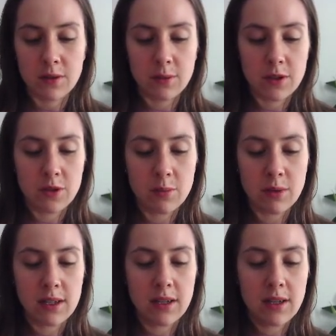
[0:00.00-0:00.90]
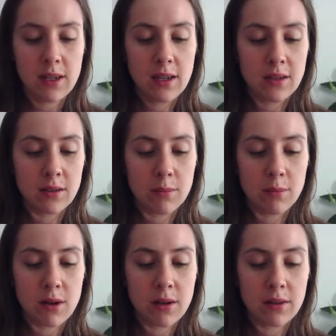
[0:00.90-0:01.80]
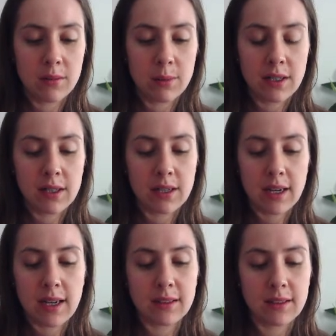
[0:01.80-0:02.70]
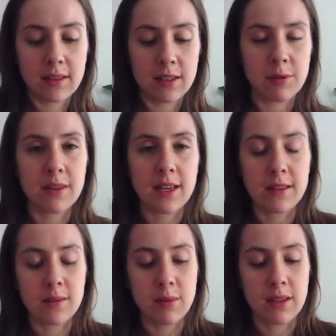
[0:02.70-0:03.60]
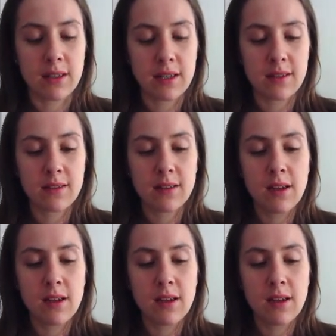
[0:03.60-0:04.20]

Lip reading: So it should be demand being elastic. You want that to be the case.